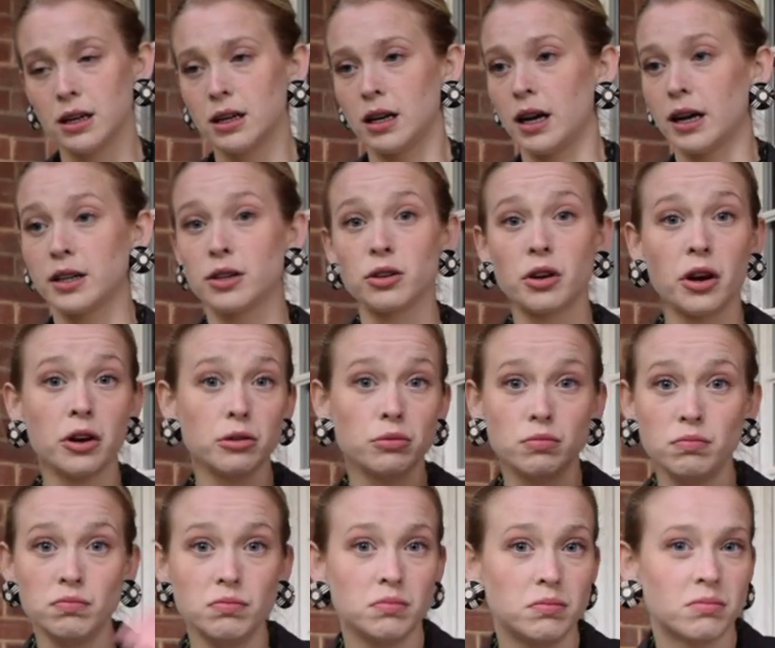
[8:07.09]
I can go
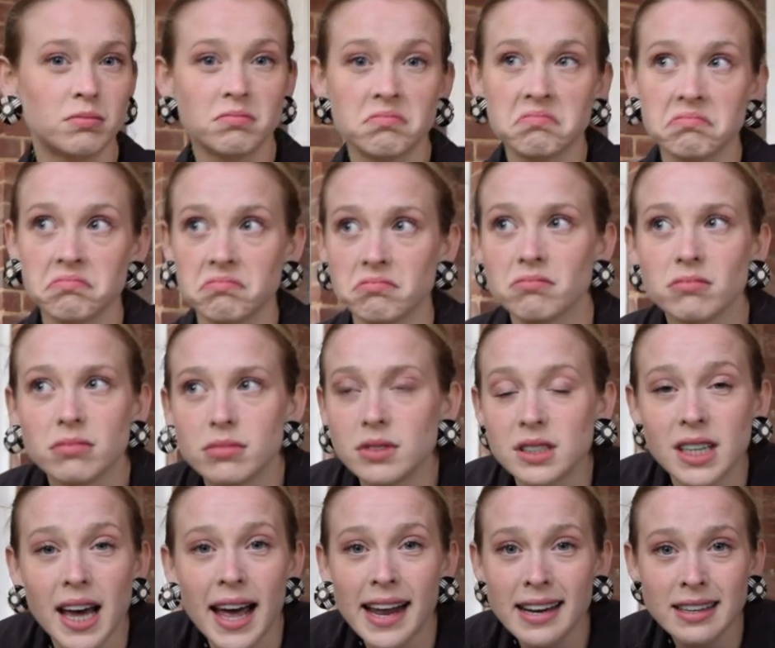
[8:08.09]

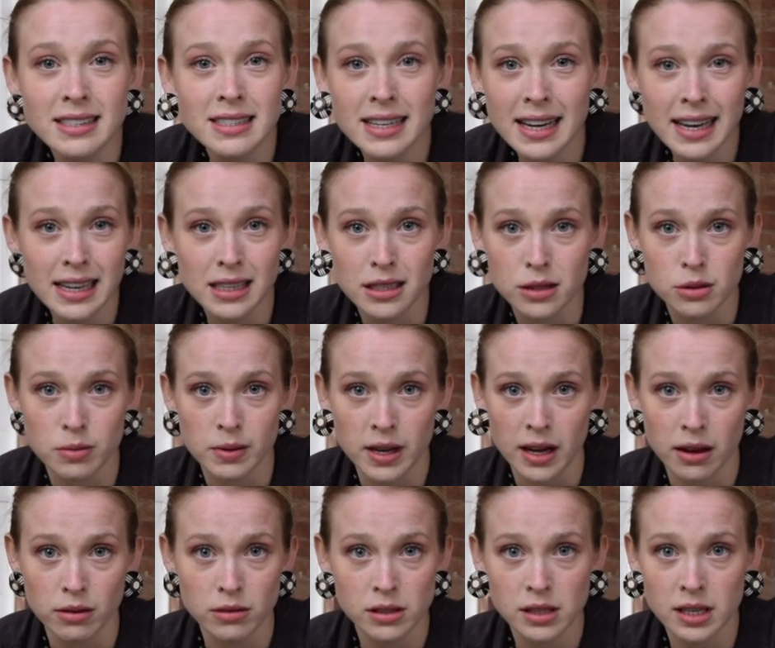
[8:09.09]
10 days
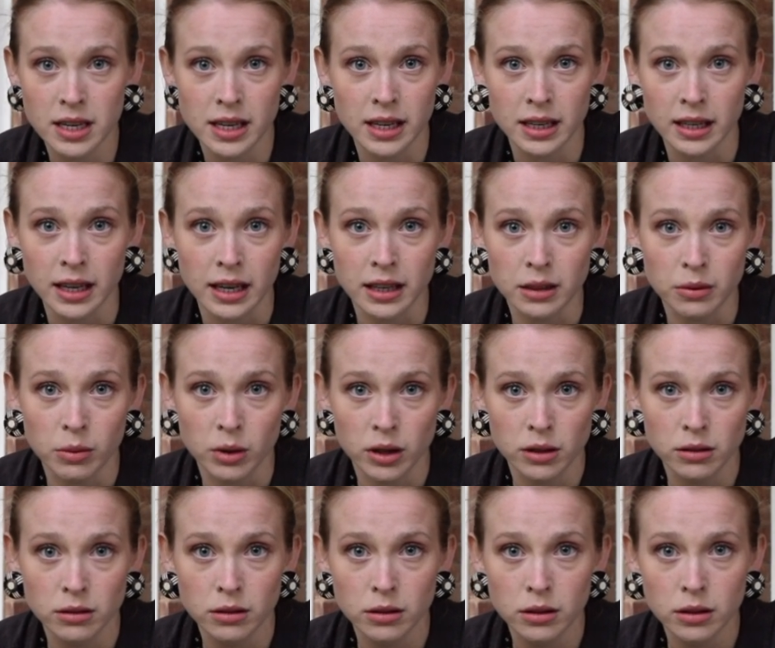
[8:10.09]
without seeing anyone.
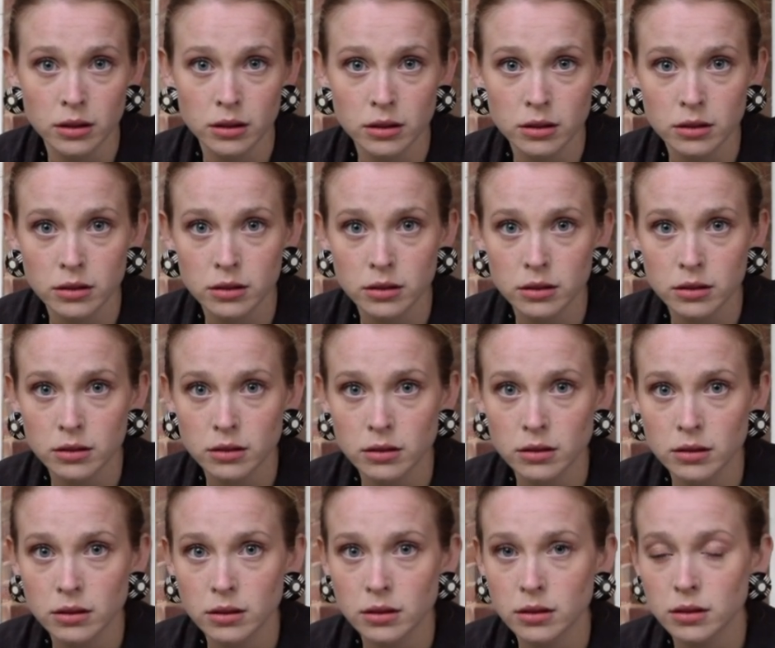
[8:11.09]

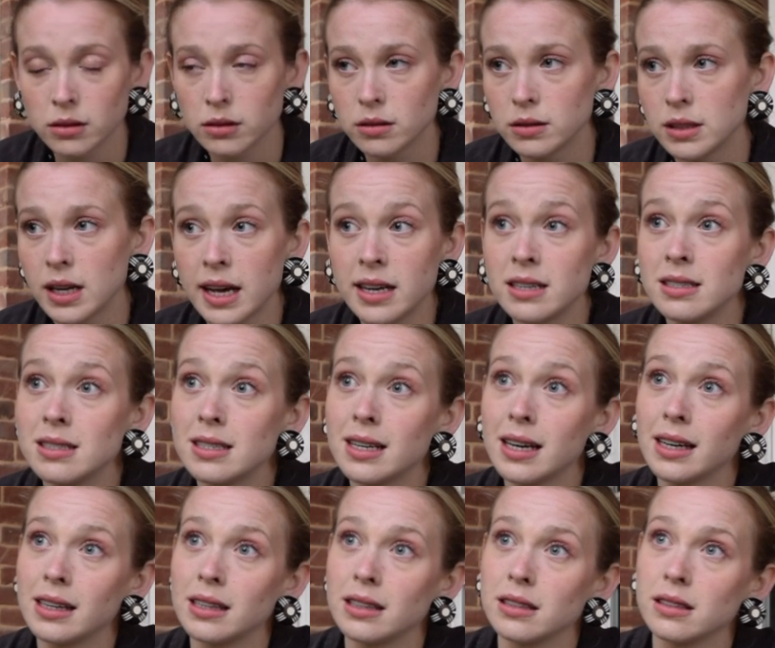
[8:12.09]
10
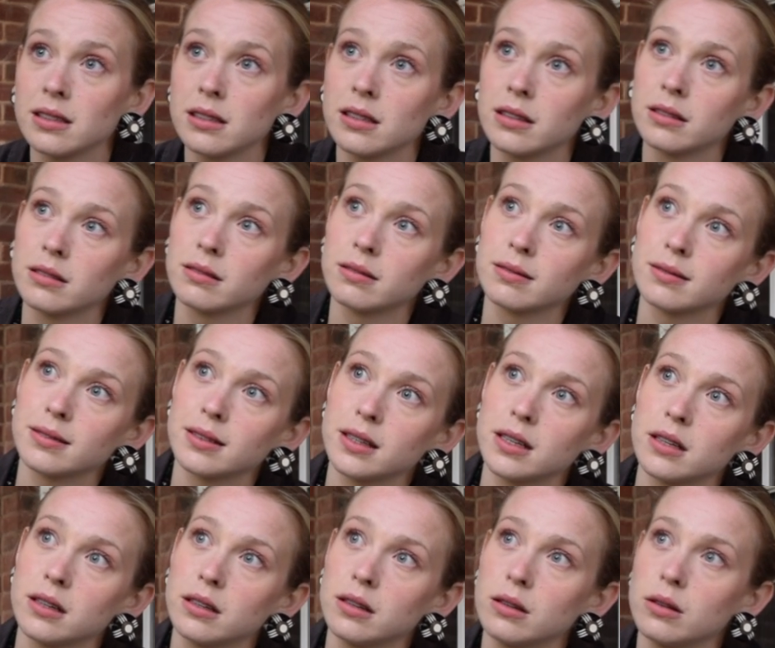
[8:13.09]
days
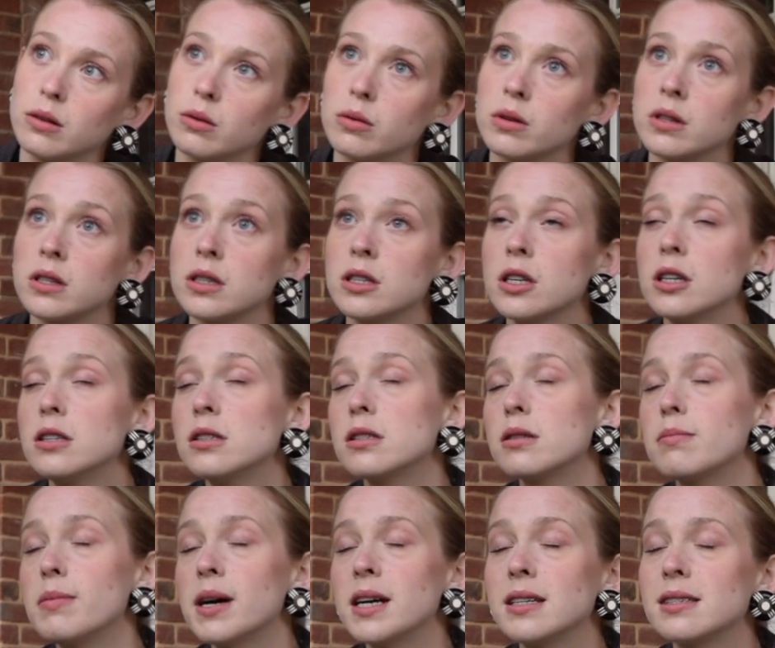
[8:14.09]
with just
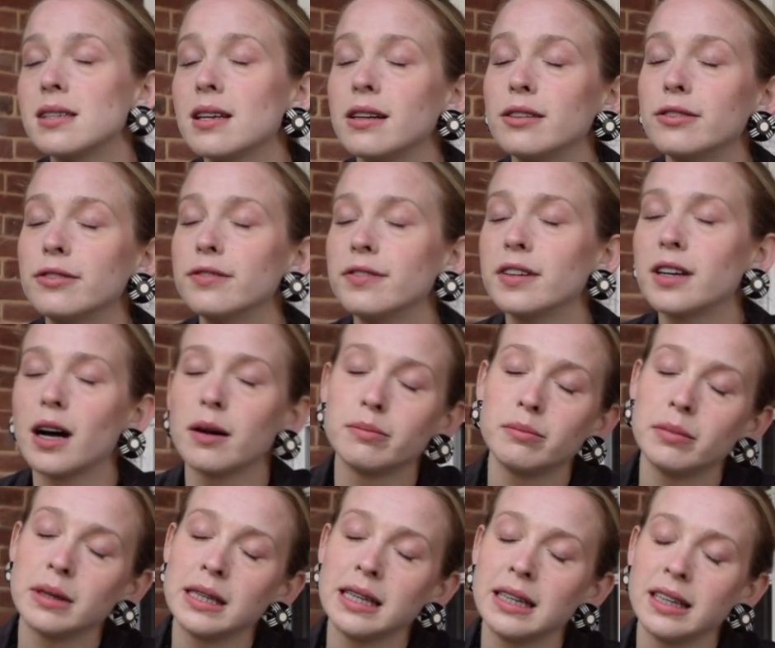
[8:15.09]
myself for
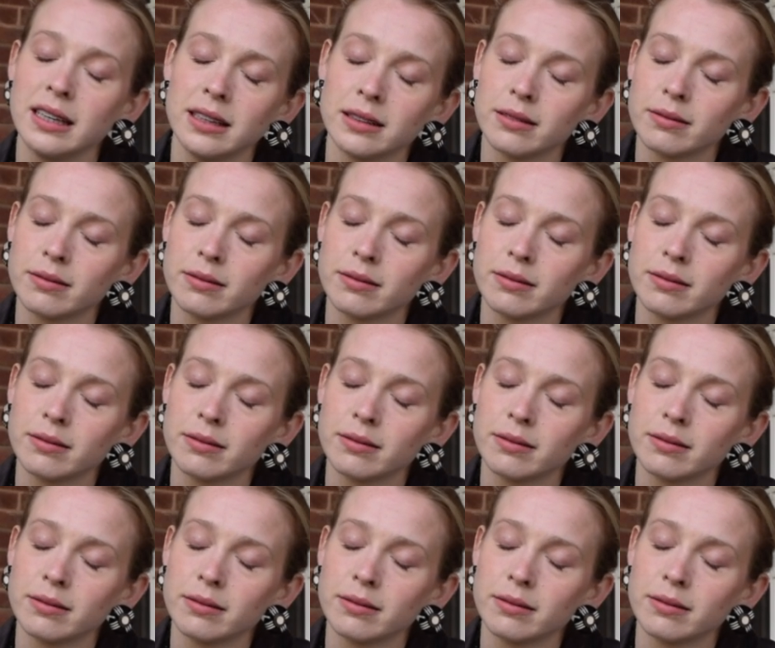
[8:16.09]
company.